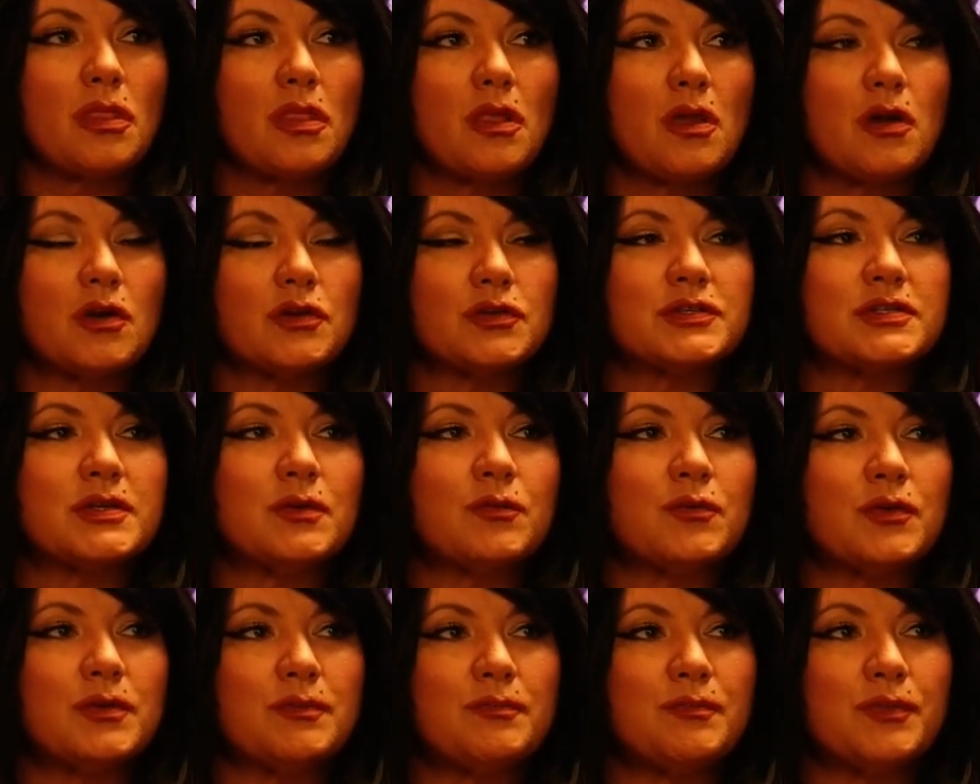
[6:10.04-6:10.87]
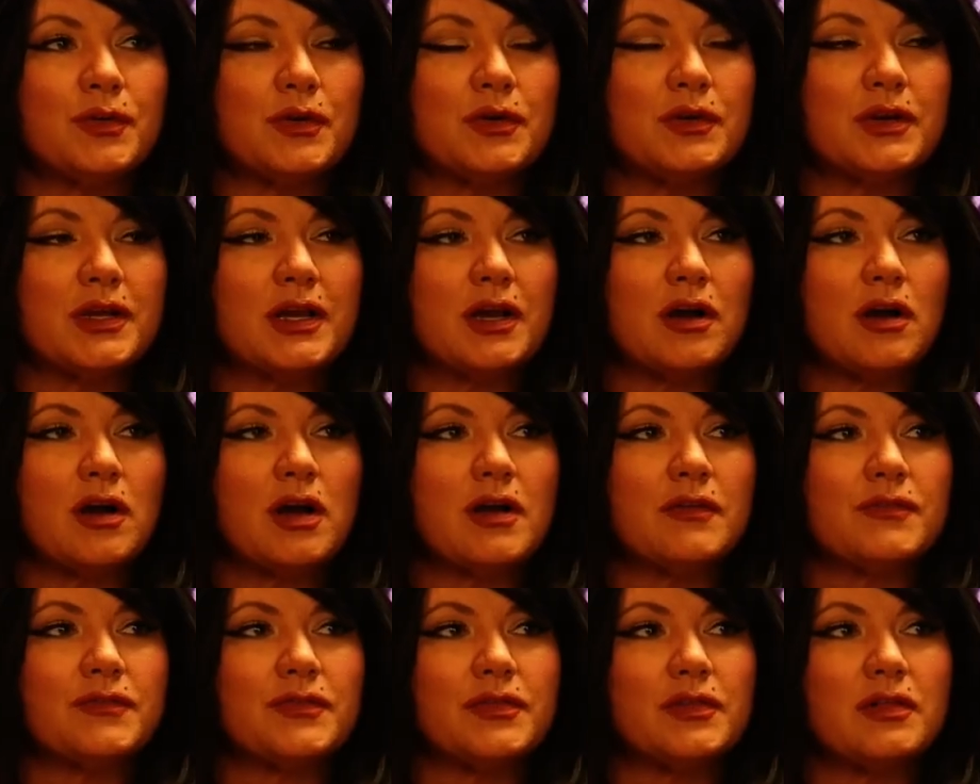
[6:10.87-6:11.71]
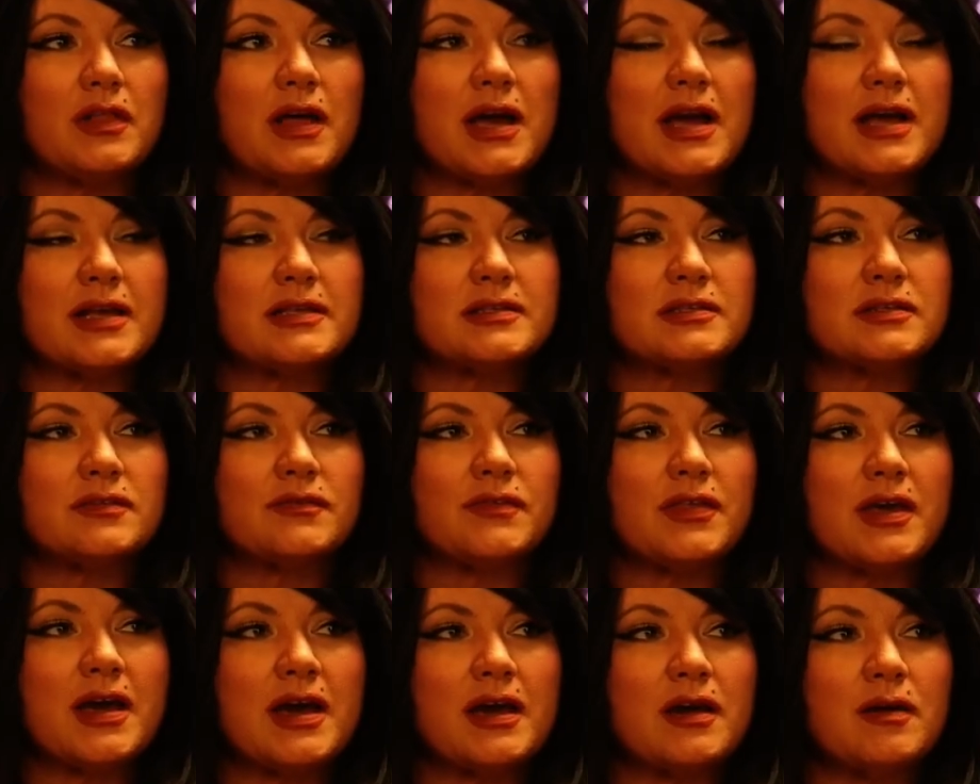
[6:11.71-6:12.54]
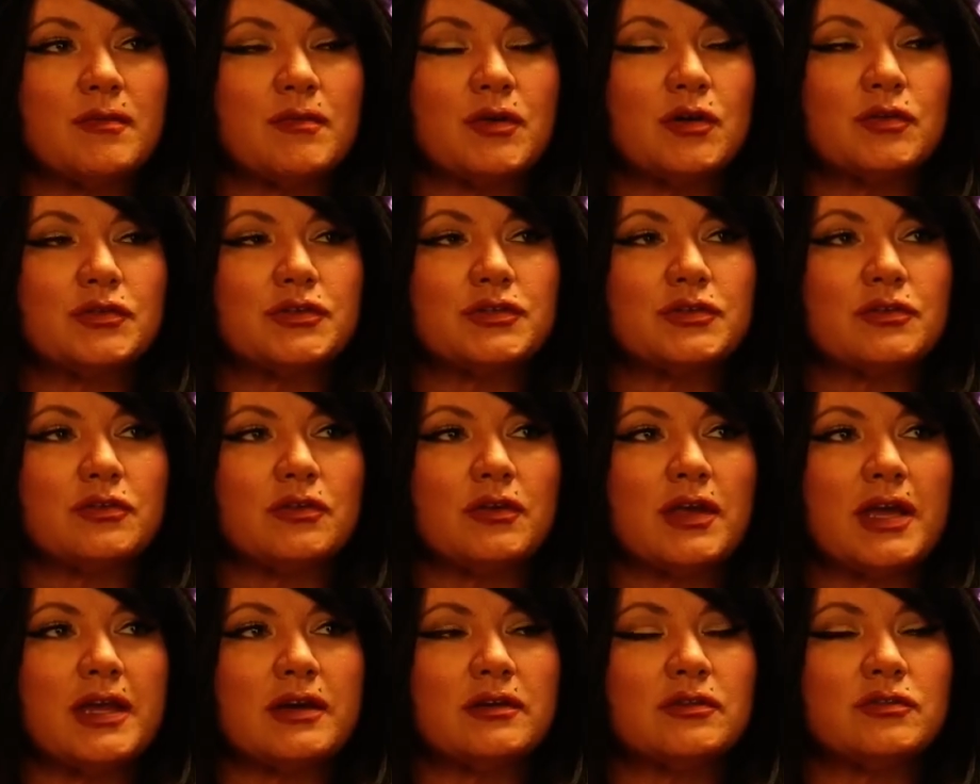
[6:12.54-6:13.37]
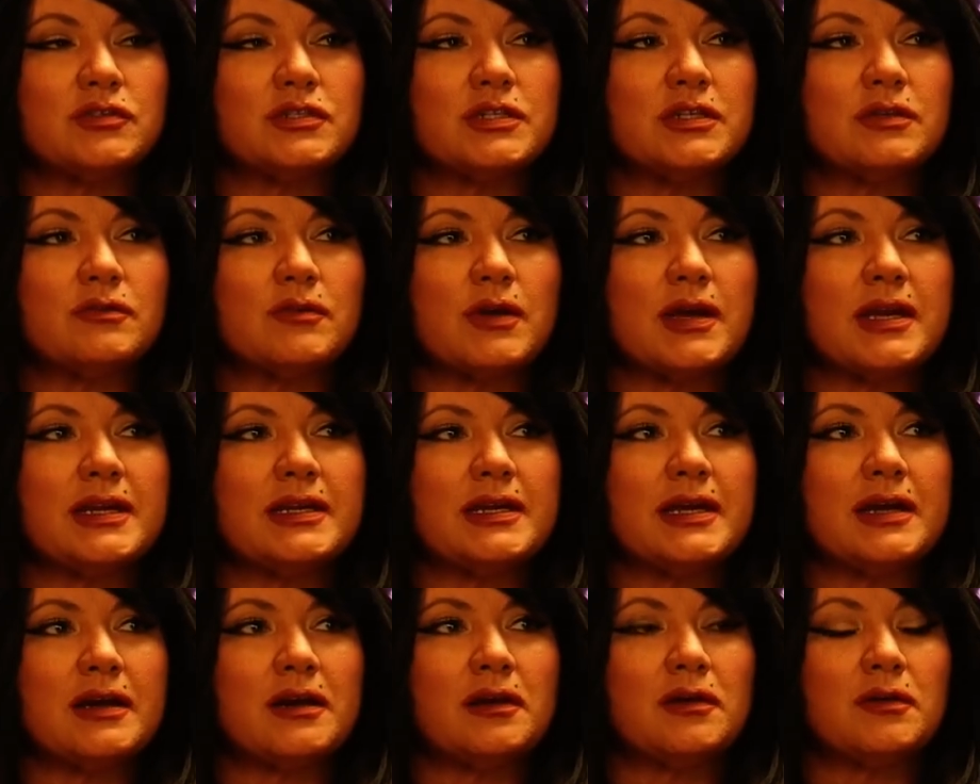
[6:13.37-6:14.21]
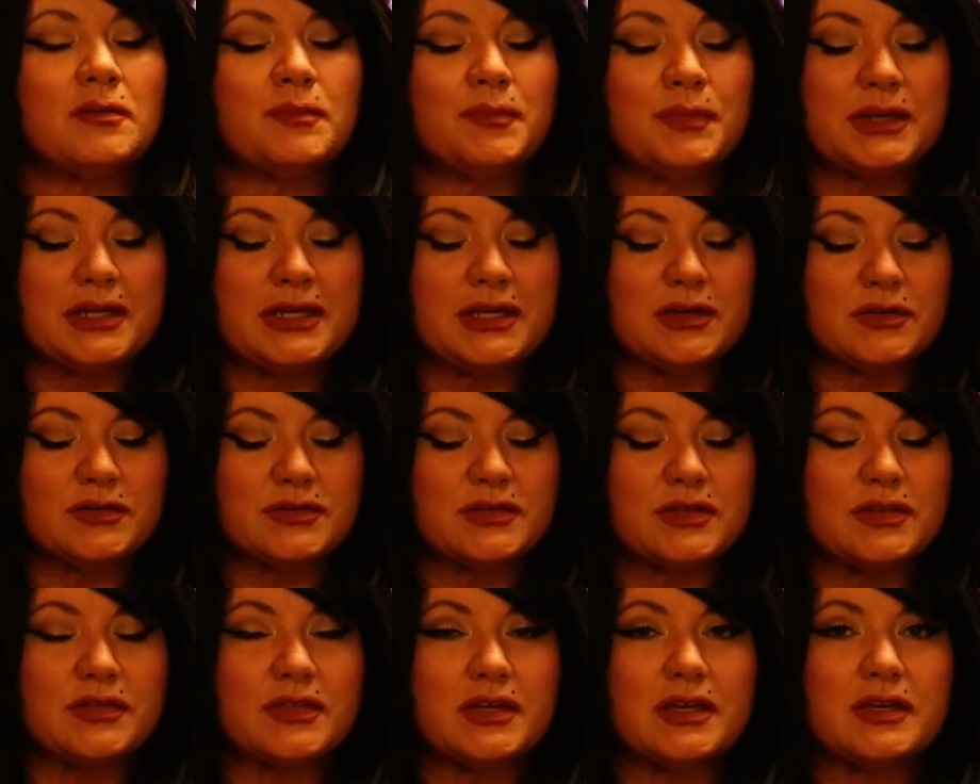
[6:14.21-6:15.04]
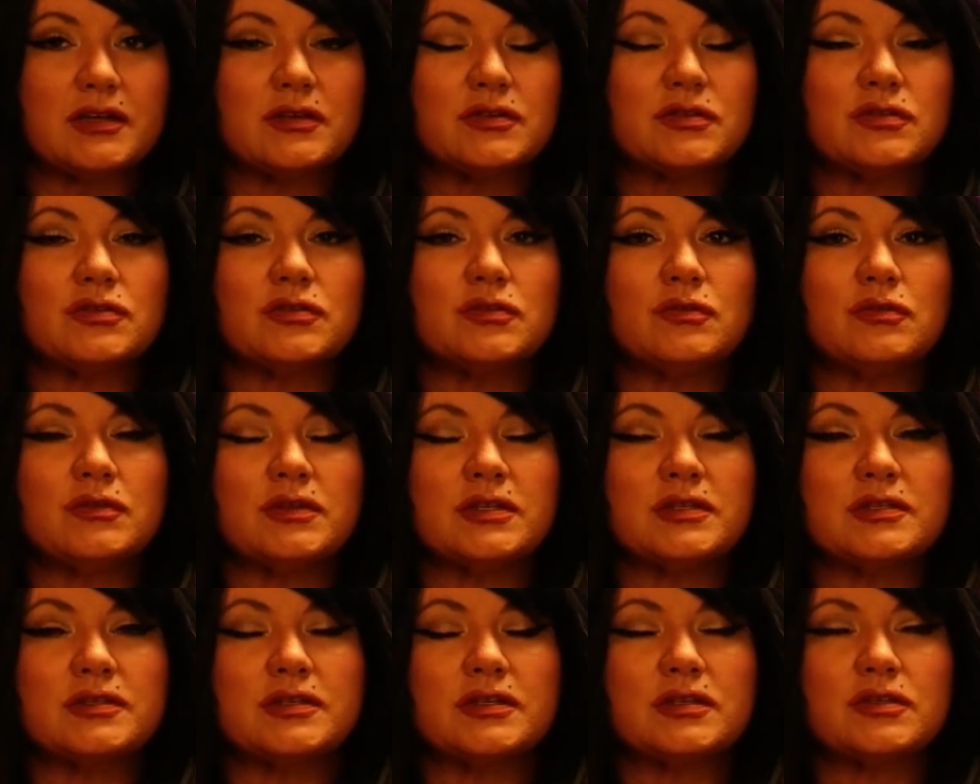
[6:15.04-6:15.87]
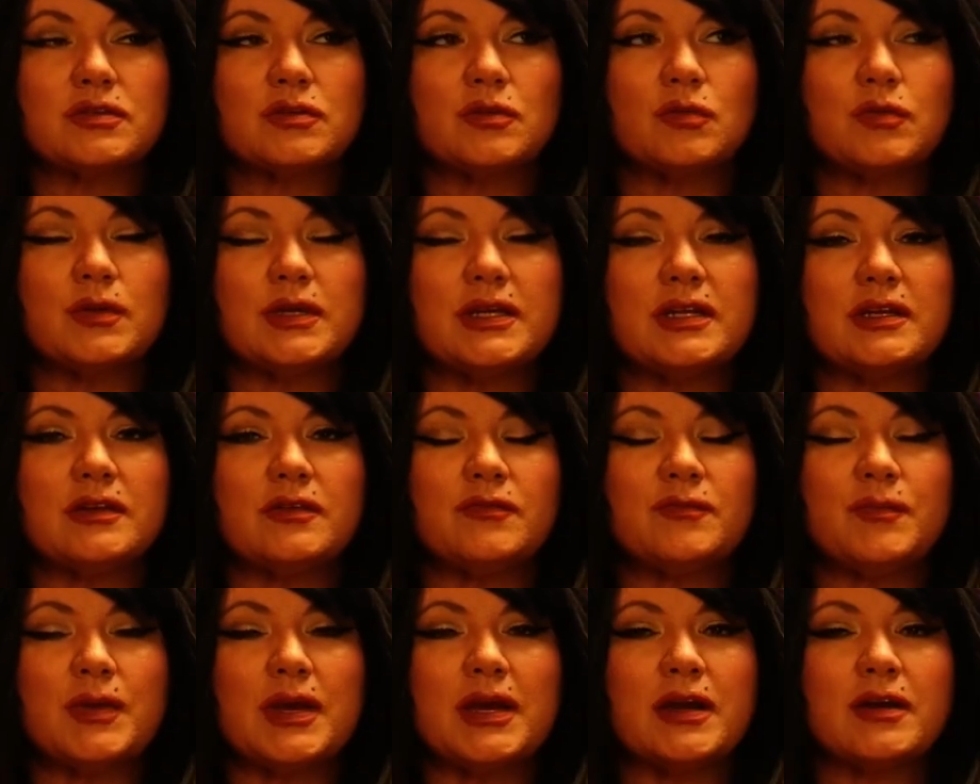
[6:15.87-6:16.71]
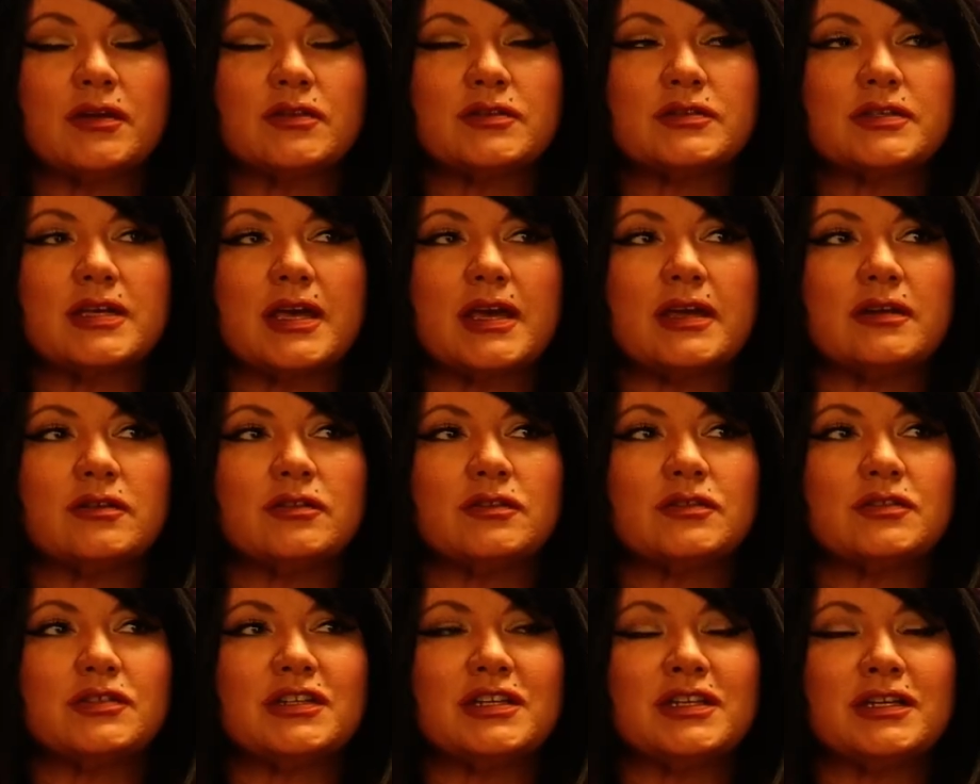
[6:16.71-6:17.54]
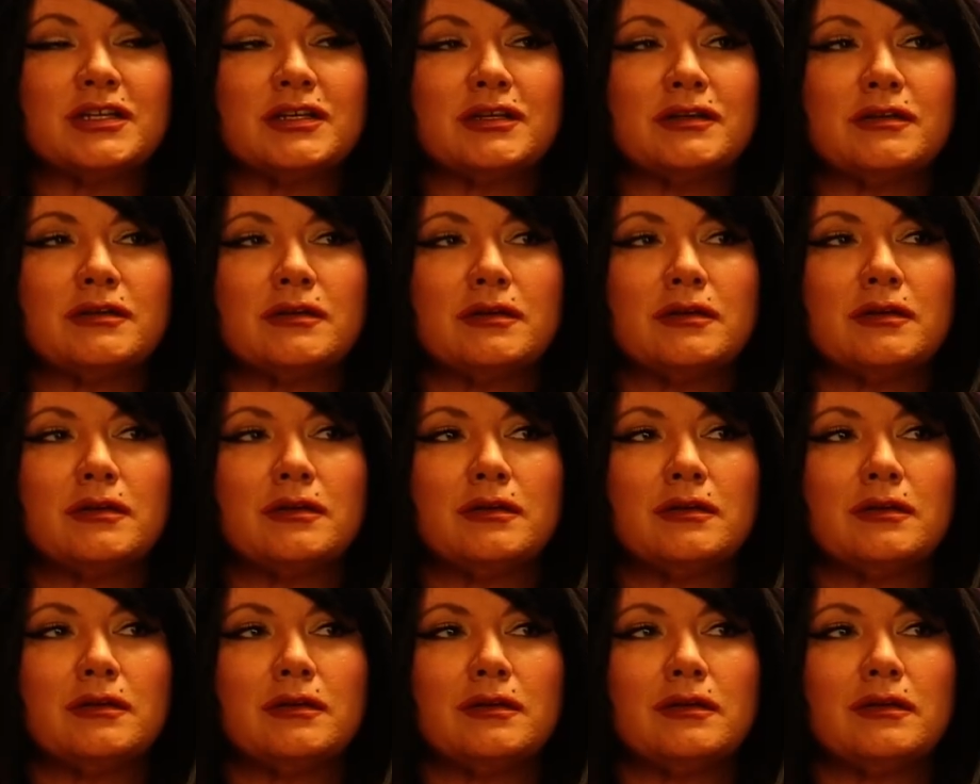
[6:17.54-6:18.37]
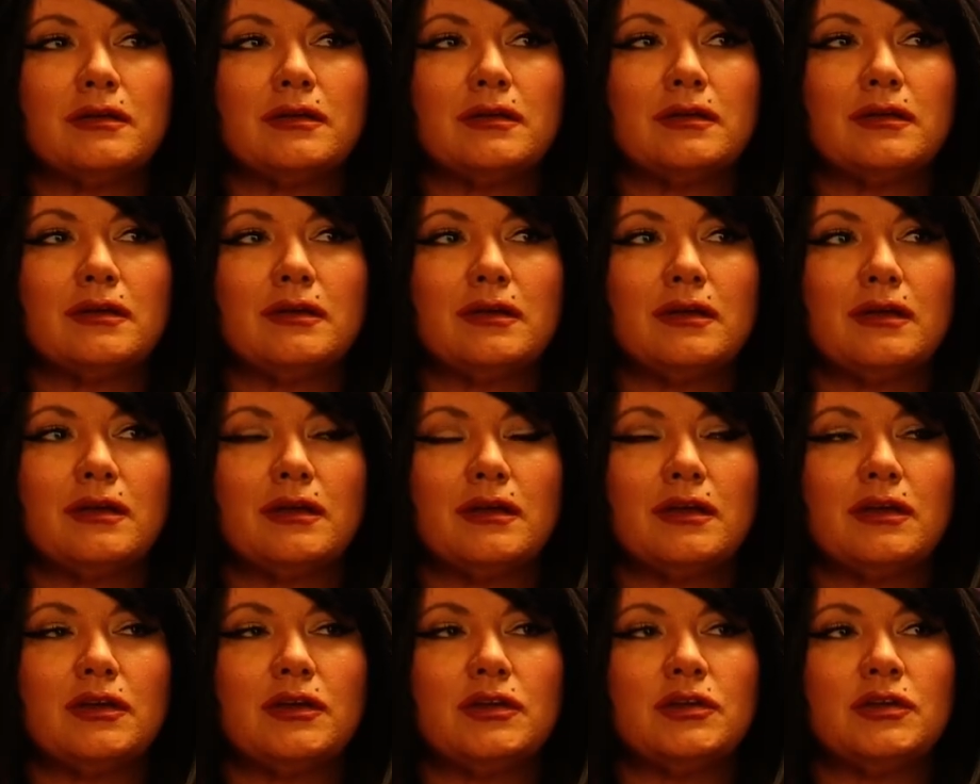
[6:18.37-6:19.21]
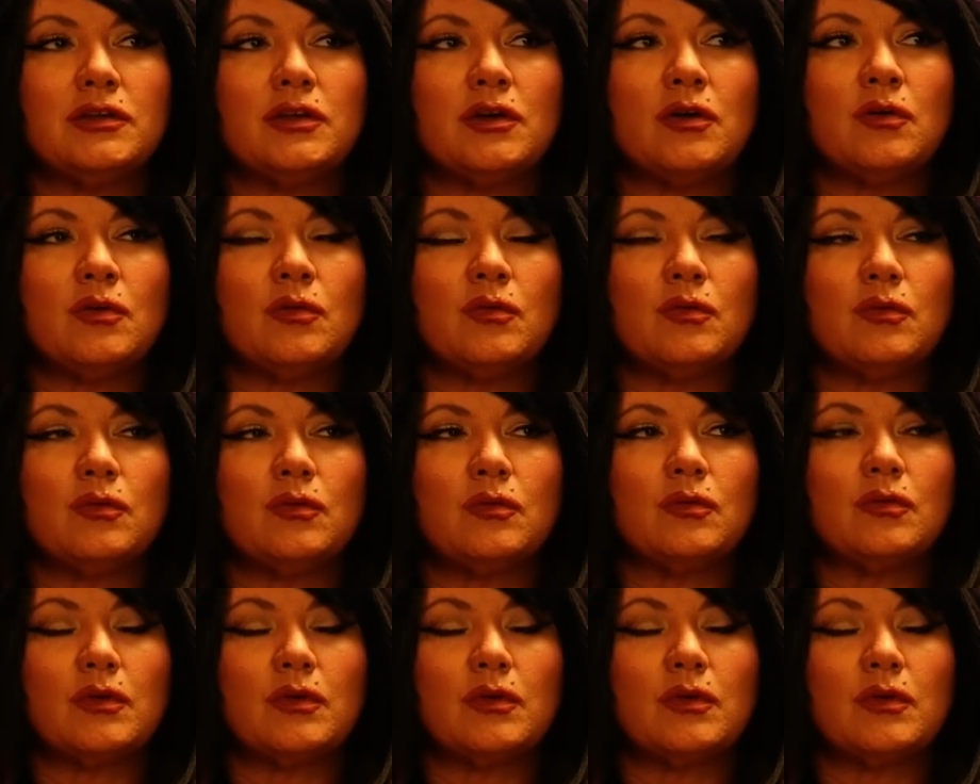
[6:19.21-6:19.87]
Or someone burning off the last of that emotional energy right now. But here's the thing, soon is this Queen of Bears energy. You know,